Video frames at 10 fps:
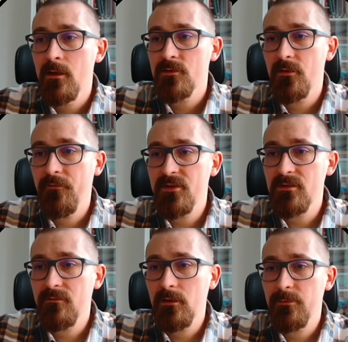So first
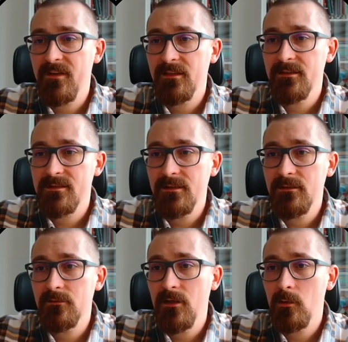of all, we've got this
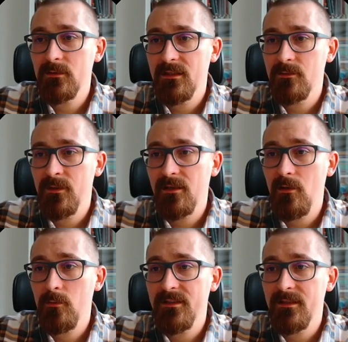little note that we are
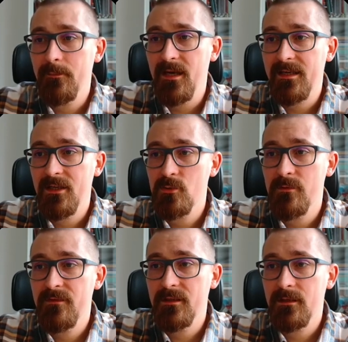loading a package
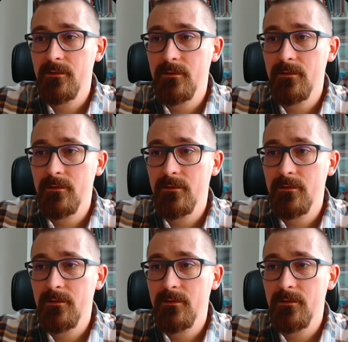with the